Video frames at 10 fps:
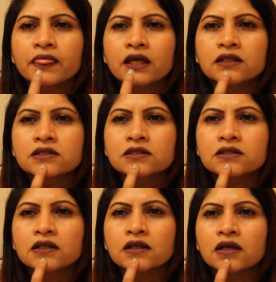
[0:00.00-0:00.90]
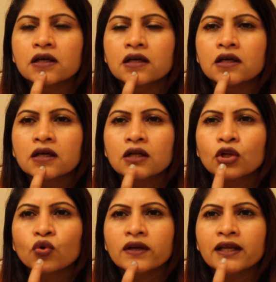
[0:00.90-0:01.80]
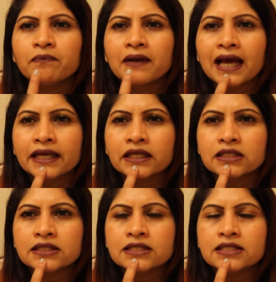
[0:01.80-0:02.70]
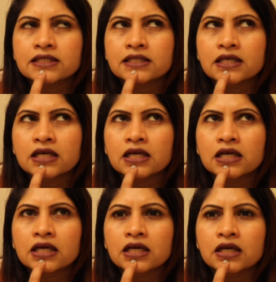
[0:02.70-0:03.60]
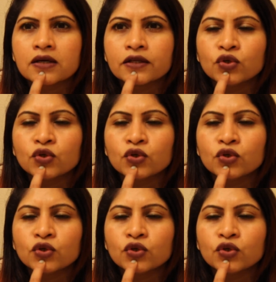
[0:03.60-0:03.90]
is the Lonely Planet's uh,